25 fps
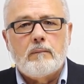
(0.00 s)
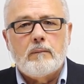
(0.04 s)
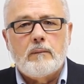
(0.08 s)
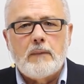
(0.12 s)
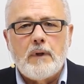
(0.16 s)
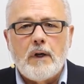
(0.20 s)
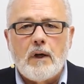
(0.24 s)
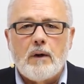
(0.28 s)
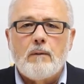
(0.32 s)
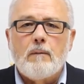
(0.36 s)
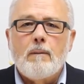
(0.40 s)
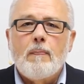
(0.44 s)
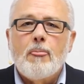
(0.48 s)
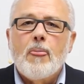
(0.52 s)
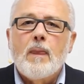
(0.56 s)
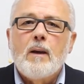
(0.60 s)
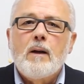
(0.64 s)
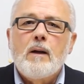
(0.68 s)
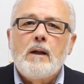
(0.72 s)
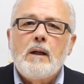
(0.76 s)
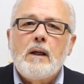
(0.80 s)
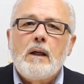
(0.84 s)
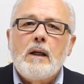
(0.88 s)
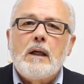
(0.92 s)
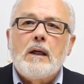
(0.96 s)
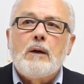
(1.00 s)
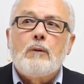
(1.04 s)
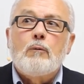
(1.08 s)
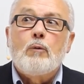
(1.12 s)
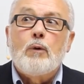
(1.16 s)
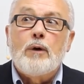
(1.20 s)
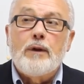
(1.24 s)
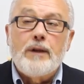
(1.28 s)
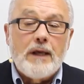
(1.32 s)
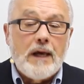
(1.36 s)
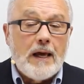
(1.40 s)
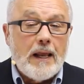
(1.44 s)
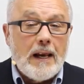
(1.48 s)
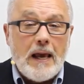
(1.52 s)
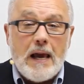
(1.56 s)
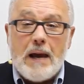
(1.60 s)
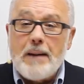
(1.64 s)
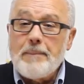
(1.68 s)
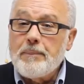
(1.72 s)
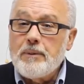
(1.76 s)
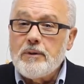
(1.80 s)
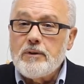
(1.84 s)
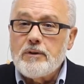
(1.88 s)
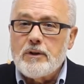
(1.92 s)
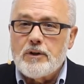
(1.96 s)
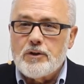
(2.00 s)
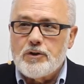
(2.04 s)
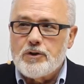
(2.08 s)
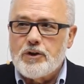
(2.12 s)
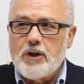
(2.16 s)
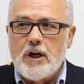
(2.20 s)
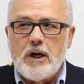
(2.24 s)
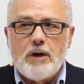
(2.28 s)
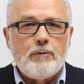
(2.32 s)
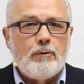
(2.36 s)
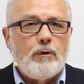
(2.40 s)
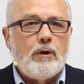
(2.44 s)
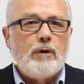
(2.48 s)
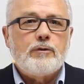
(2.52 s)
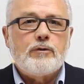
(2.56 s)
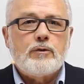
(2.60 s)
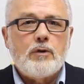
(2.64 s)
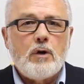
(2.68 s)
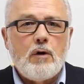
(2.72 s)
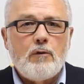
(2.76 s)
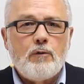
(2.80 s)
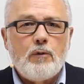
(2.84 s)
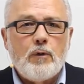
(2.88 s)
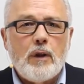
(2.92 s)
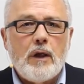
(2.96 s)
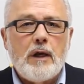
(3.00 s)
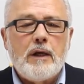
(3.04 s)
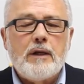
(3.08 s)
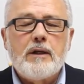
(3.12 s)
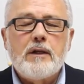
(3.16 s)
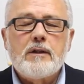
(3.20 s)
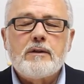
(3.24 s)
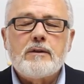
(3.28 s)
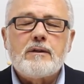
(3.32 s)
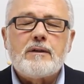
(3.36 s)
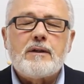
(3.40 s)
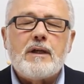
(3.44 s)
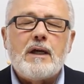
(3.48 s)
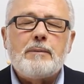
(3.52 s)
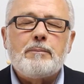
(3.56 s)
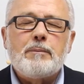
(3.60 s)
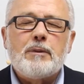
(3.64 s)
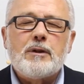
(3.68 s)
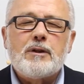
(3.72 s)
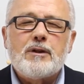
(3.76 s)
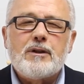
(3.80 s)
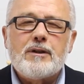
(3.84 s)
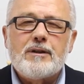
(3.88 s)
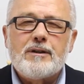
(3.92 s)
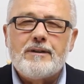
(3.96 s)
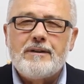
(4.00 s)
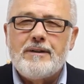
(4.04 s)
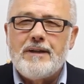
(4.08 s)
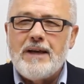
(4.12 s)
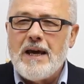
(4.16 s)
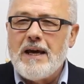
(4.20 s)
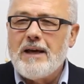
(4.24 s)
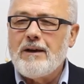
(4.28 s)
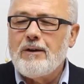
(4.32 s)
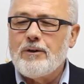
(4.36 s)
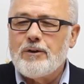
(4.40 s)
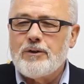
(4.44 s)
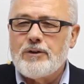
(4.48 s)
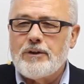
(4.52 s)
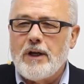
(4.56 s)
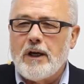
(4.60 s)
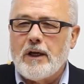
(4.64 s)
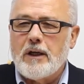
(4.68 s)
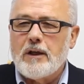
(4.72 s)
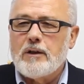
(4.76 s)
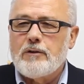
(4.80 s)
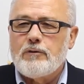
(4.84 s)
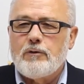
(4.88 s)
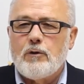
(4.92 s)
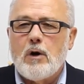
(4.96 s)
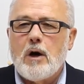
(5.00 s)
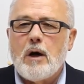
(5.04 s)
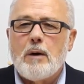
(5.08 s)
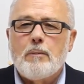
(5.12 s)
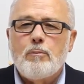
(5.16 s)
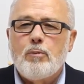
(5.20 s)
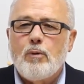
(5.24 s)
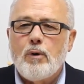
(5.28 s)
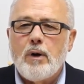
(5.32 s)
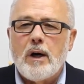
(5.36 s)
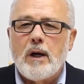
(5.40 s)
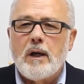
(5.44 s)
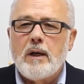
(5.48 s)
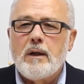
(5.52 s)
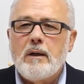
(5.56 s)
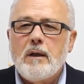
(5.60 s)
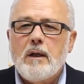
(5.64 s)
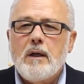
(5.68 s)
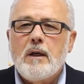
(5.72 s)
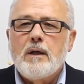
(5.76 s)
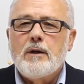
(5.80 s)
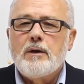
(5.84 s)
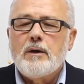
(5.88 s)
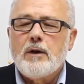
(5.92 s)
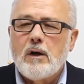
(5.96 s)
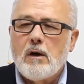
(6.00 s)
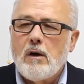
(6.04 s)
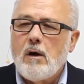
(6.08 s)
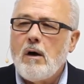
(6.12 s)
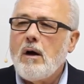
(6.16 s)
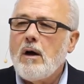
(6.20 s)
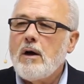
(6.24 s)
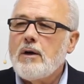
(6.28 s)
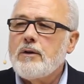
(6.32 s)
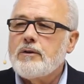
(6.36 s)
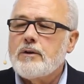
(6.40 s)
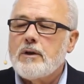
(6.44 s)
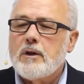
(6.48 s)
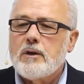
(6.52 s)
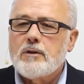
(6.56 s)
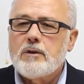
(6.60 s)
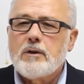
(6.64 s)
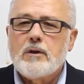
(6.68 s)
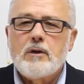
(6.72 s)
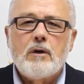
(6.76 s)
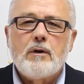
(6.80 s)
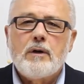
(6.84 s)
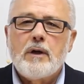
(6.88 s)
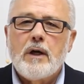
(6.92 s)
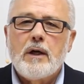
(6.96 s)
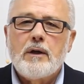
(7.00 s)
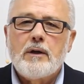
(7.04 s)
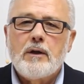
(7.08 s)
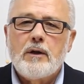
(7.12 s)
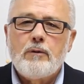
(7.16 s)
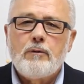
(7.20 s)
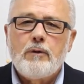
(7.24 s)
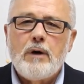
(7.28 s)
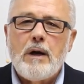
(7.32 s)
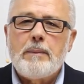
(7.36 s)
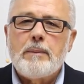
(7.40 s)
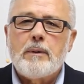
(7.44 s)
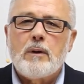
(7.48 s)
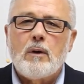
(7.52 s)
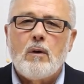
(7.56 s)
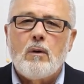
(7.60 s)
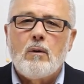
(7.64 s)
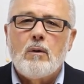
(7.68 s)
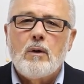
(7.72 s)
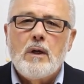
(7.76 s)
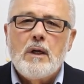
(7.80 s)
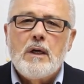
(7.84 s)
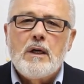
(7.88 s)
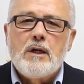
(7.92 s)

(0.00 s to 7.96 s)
Now, when that happens and shame runs off of that, it doesn't take but just nanoseconds for our brain to cause us to go down that rabbit hole.